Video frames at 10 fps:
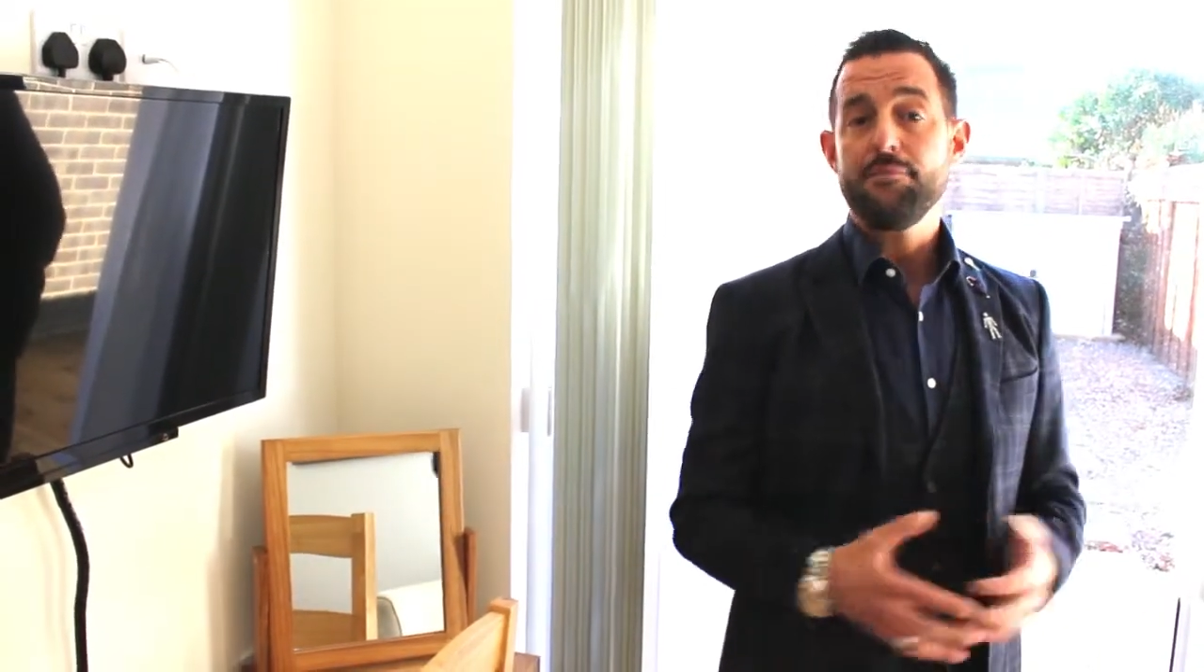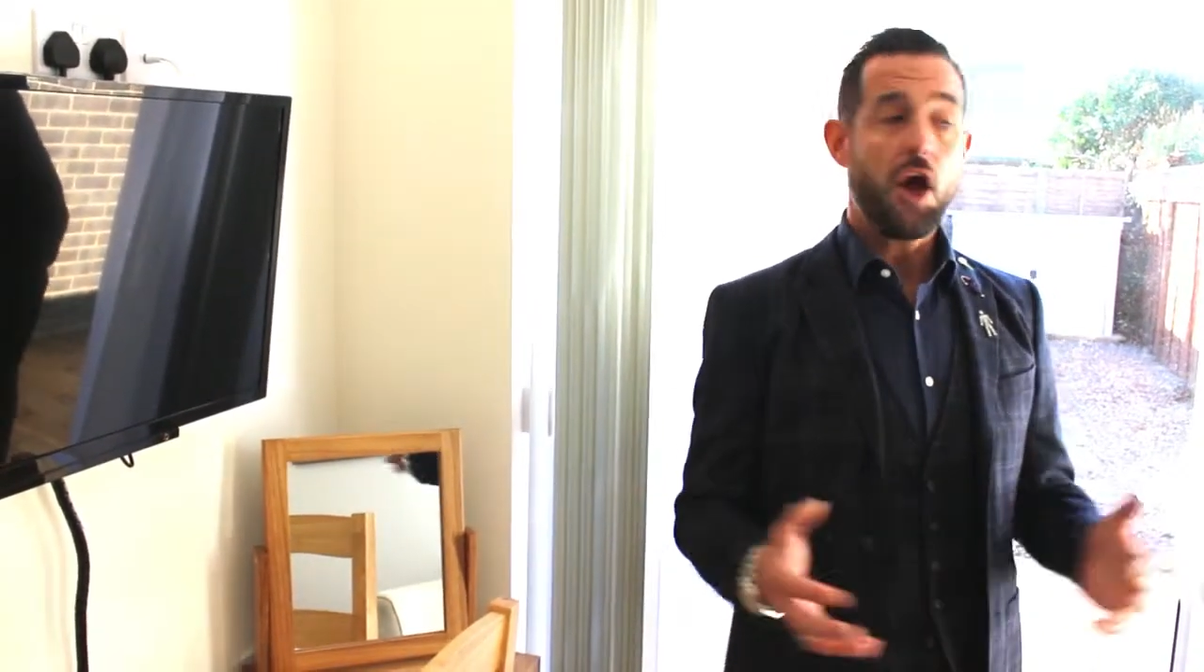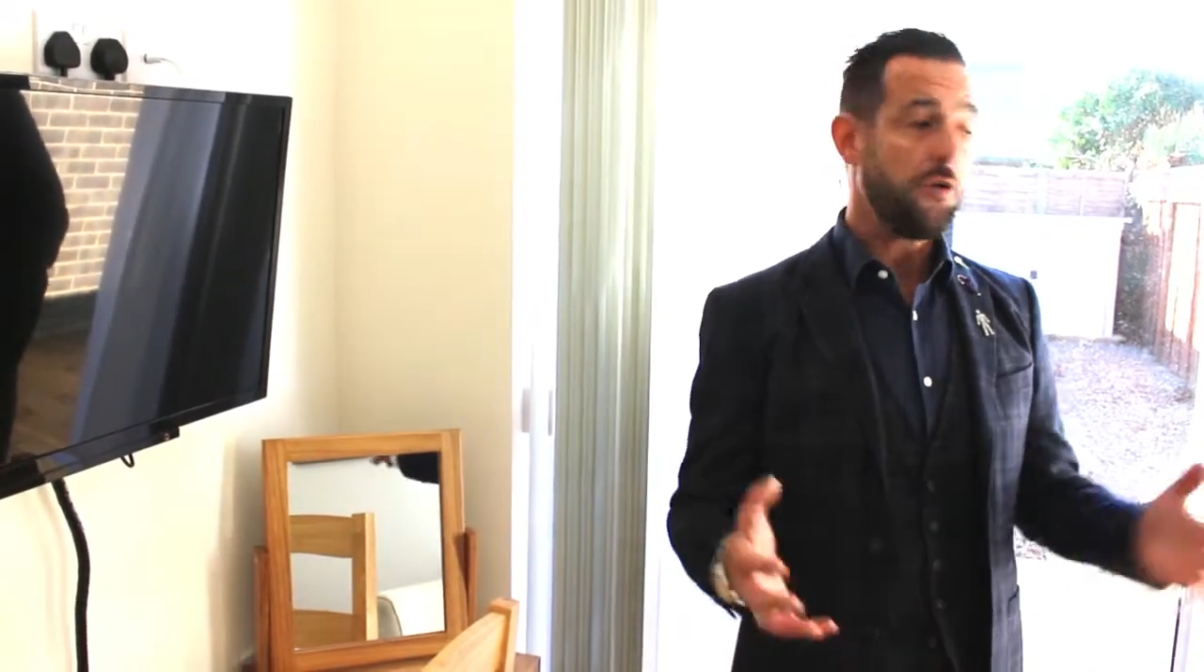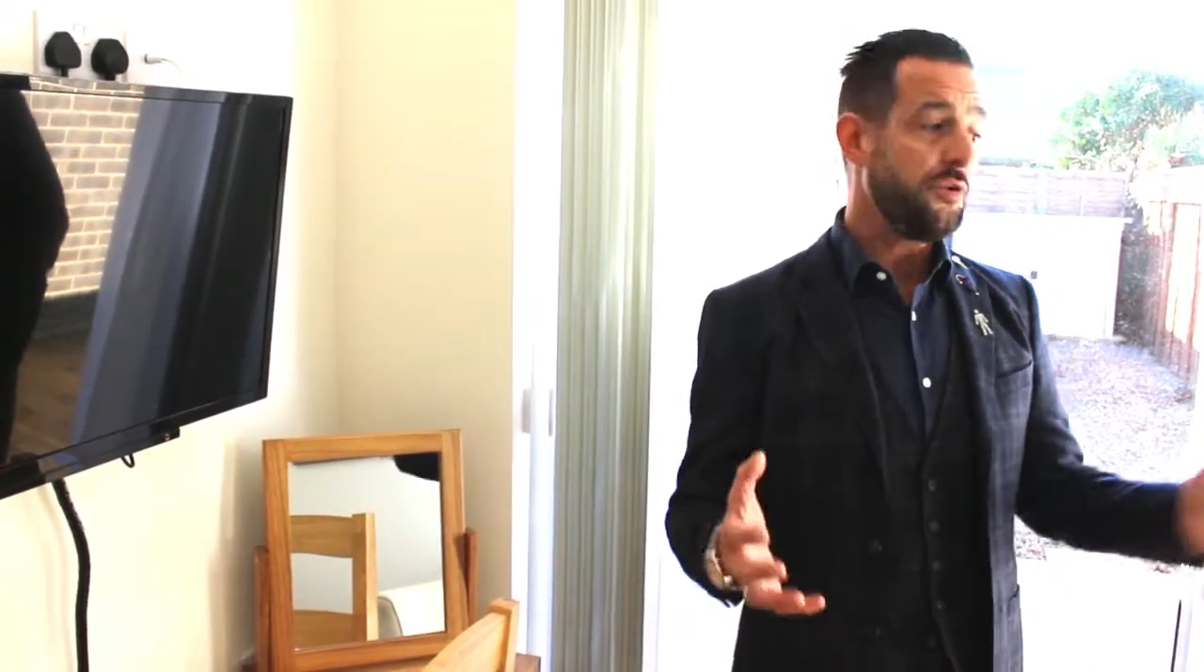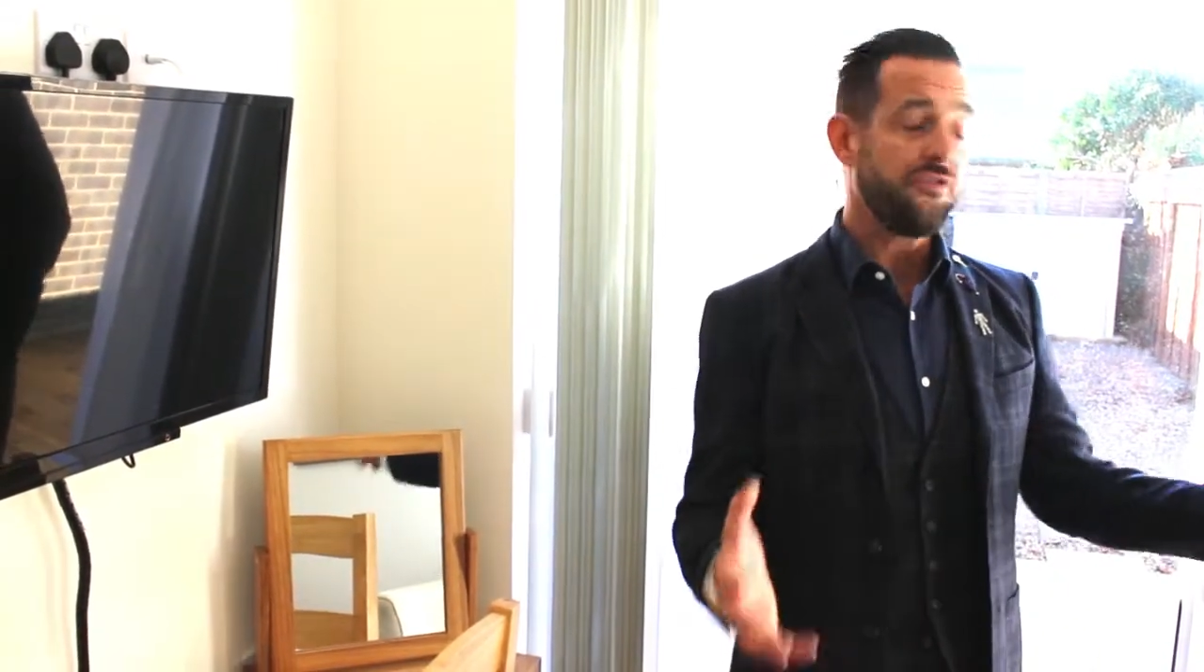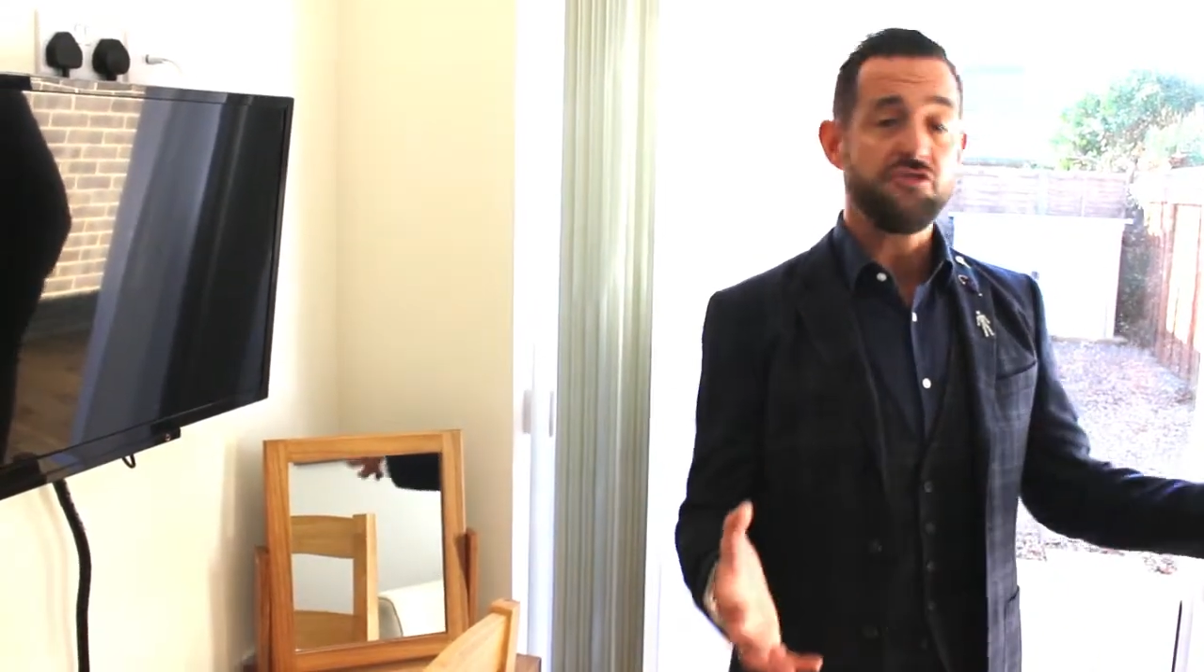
Hope you've